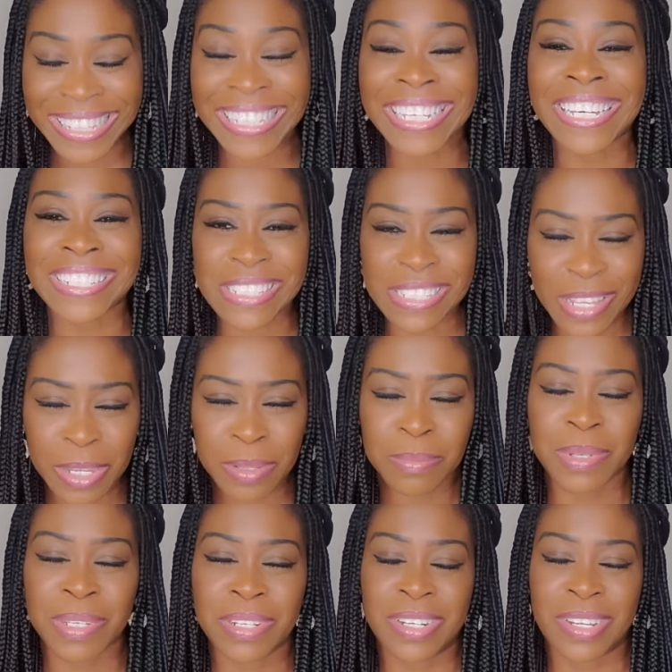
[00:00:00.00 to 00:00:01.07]
the
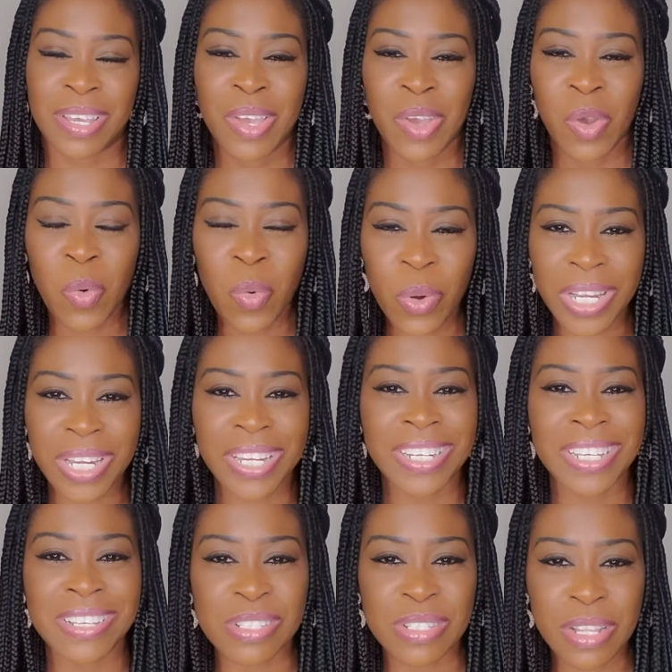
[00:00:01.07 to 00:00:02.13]
assignment.
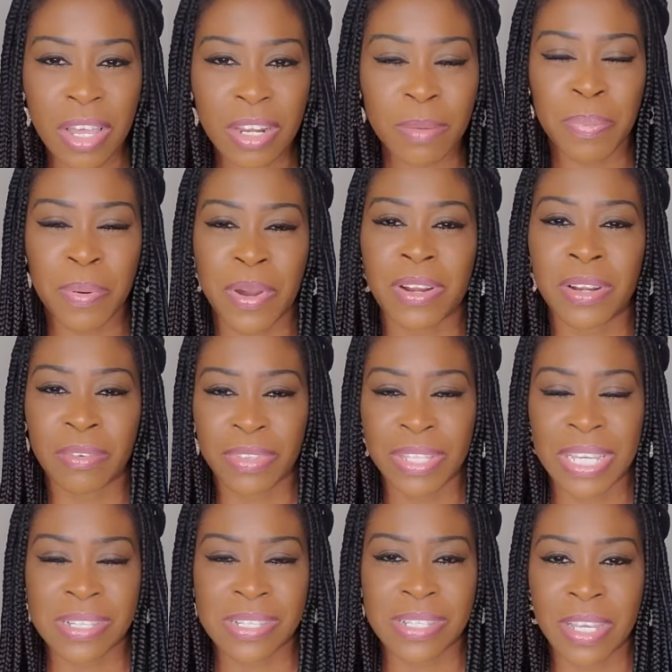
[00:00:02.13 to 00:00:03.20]
Quitting is not a part of
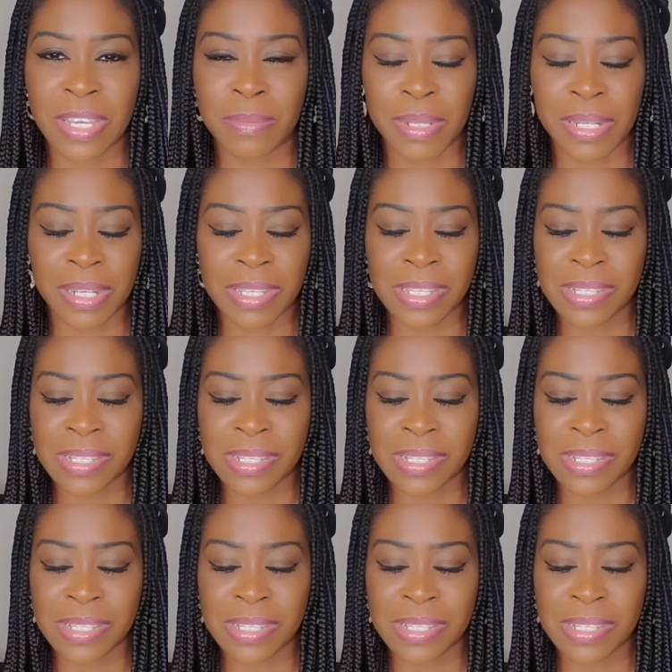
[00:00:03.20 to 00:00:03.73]
the assignment.